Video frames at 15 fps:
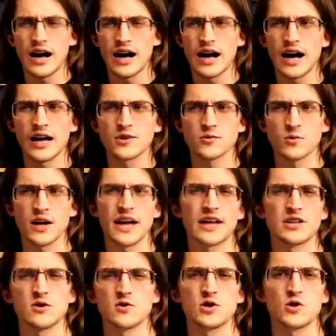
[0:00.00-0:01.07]
either way, I
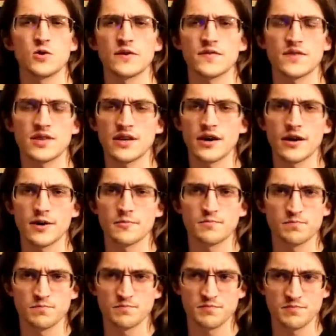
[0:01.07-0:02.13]
don't know if the
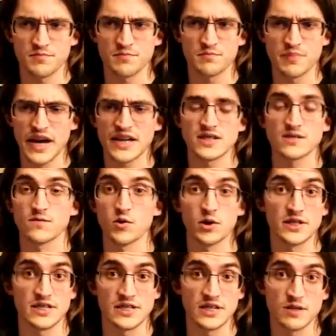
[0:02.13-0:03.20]
passive
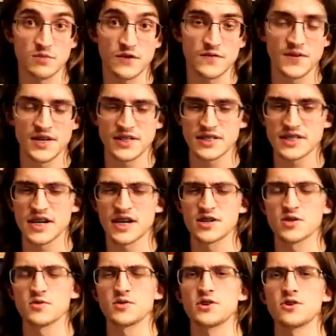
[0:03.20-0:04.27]
voice is going to be fixed, and I
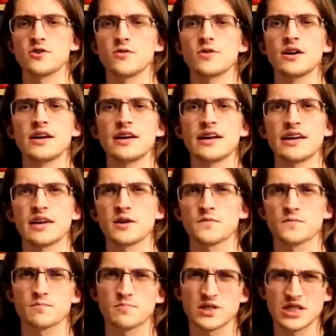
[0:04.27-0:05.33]
don't know if
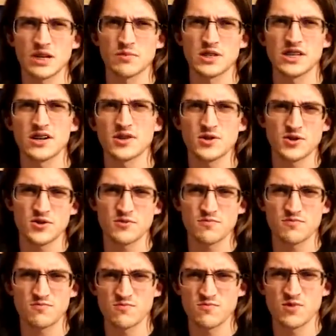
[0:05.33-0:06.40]
some of the other
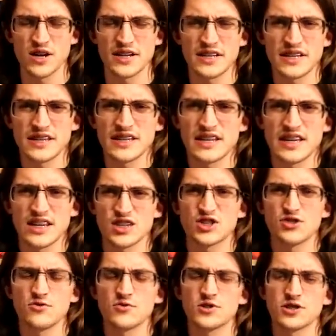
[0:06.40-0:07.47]
writing
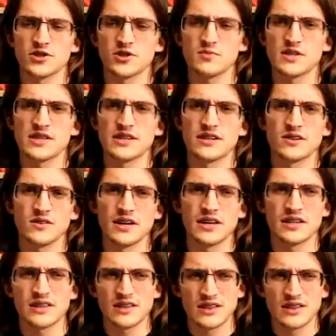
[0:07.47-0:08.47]
issues are going to be there. Like,